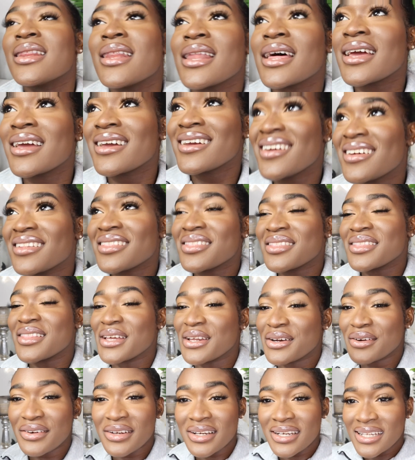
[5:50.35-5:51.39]
like
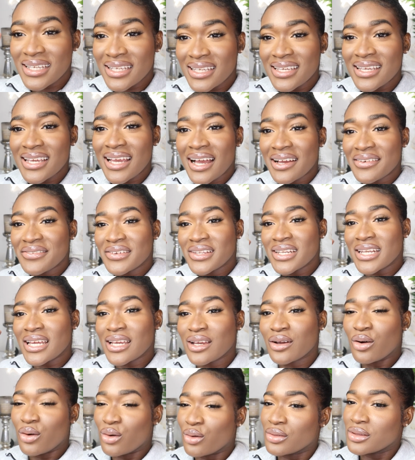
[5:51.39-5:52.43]
literally I feel
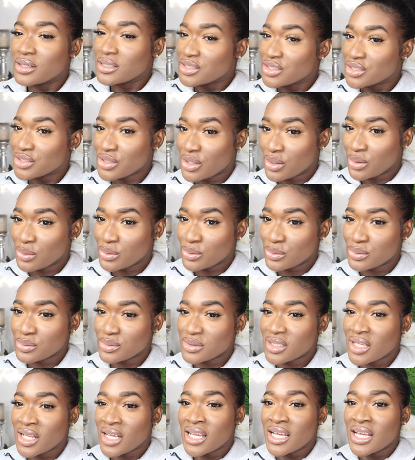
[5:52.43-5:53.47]
like all these
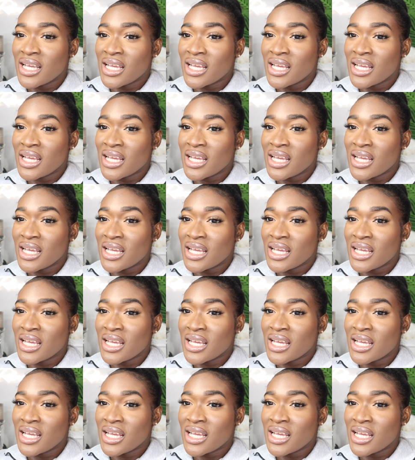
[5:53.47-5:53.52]
shows